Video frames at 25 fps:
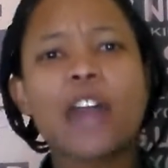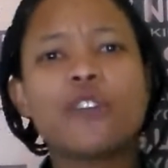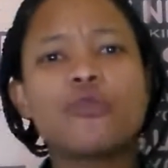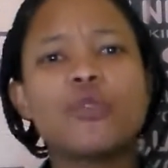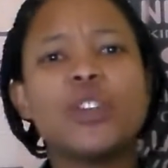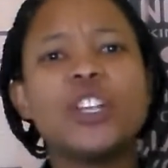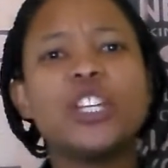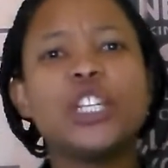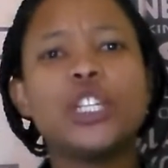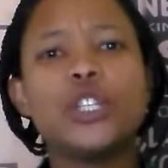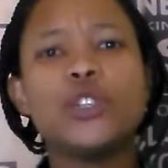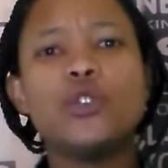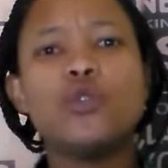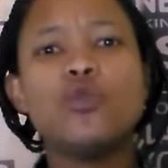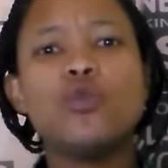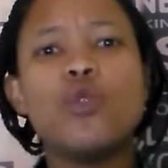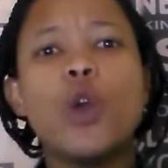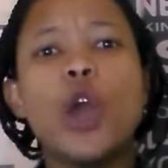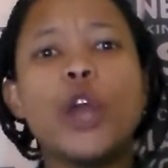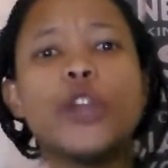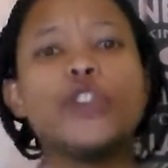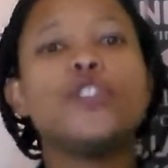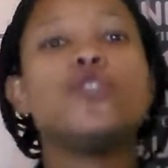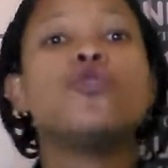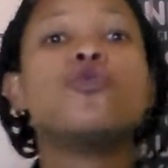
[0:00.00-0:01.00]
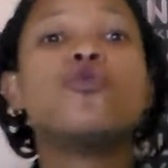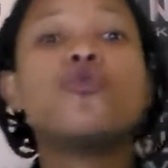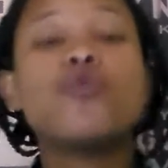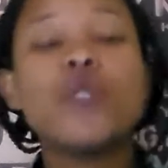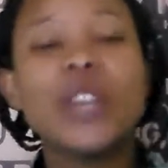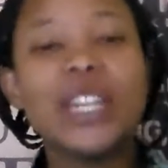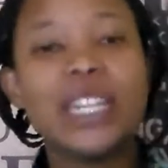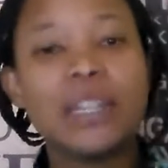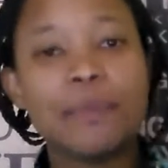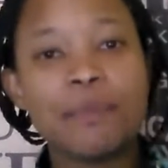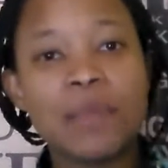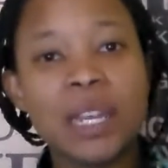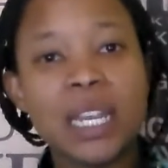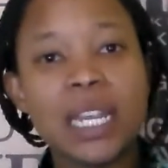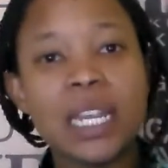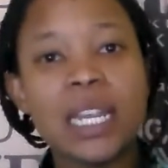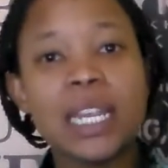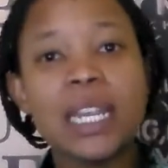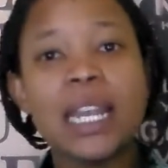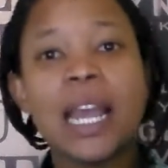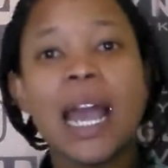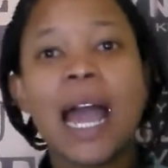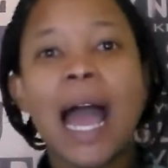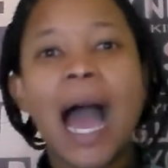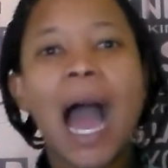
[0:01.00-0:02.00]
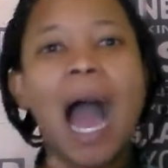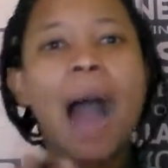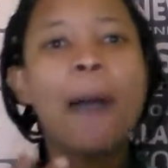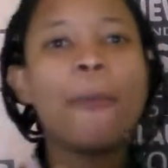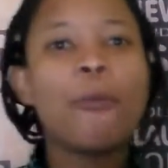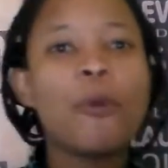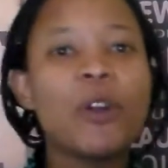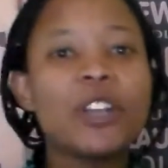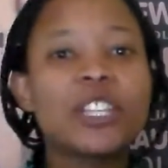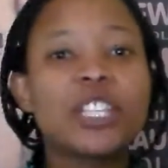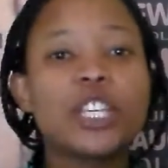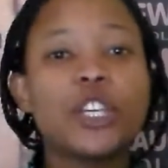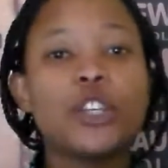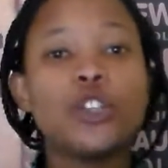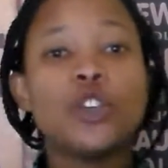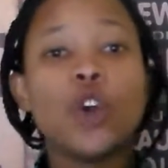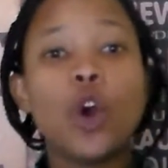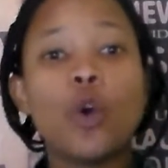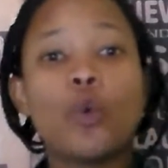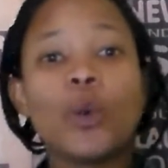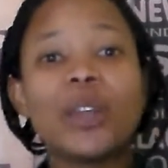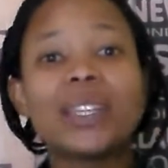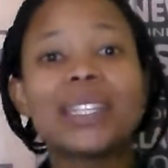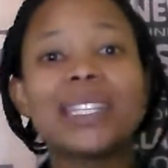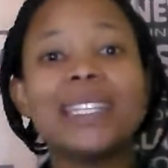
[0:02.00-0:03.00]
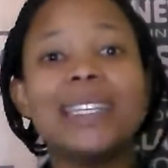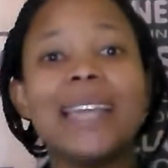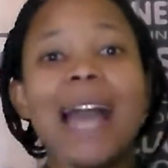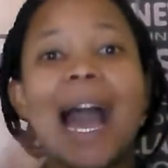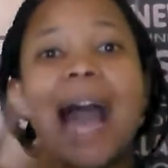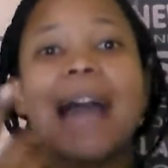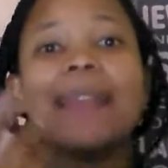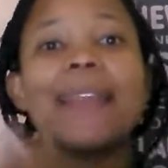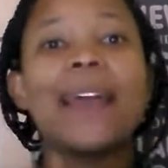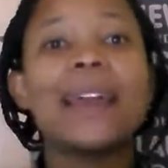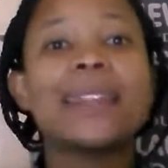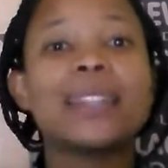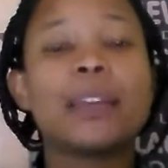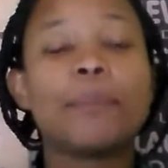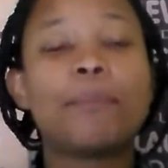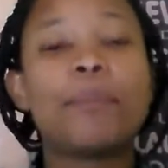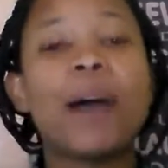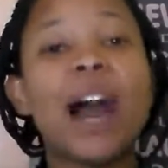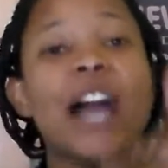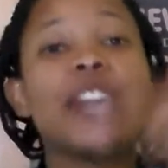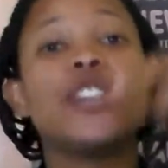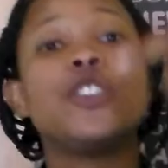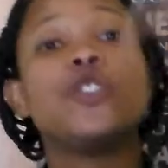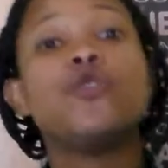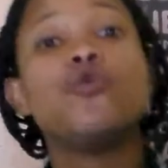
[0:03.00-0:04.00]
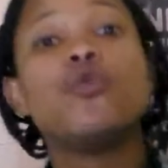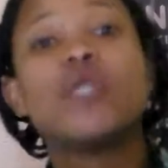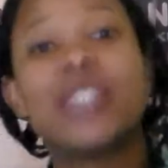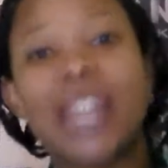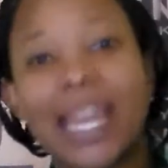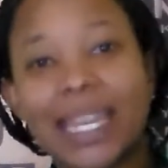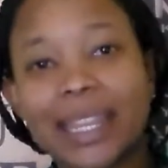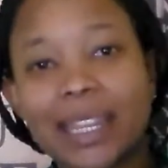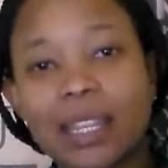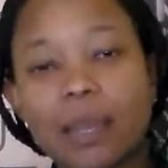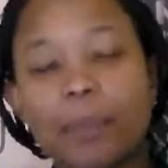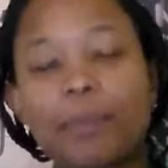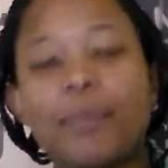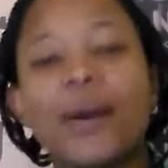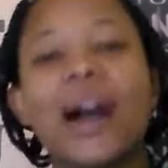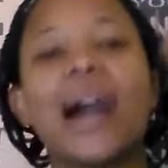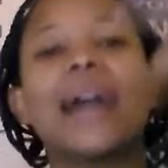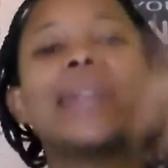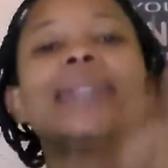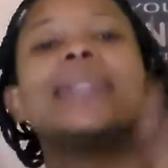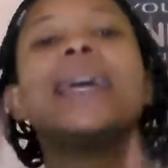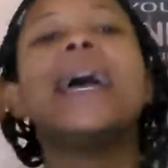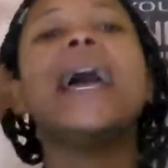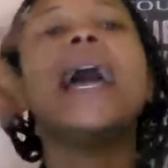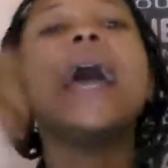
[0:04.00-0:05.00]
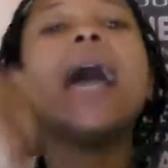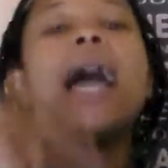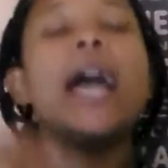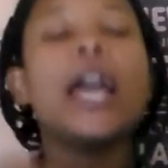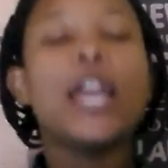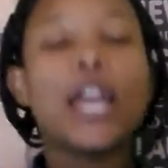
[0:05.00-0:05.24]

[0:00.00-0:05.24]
I read you, you read me, I'm witty, you're witty, I land the pun, you get the pun.